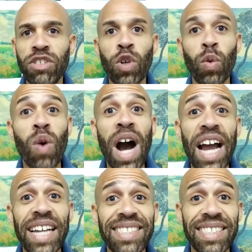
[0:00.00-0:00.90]
So
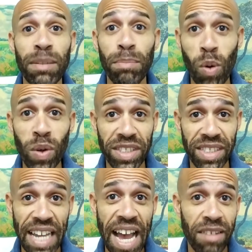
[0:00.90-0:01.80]
why is it
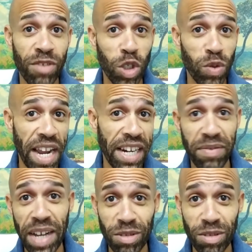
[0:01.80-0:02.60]
important to have a creative